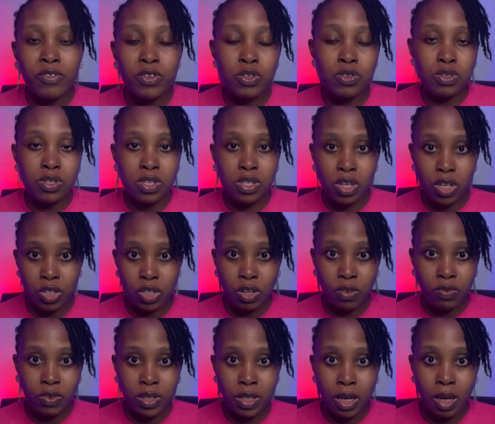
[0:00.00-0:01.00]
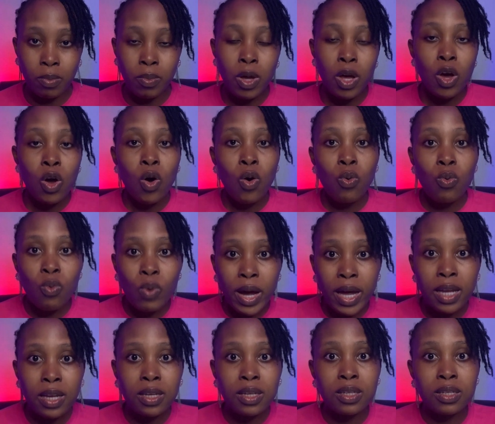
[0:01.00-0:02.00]
to search every time,
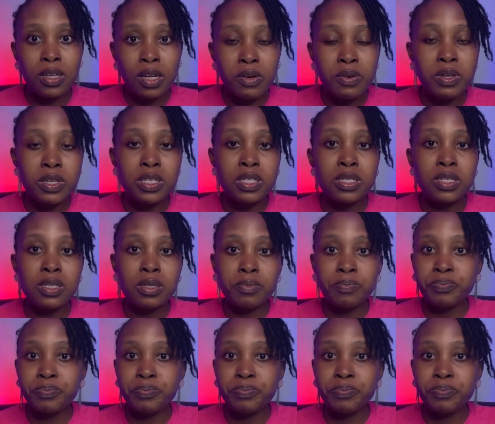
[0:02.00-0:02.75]
when there is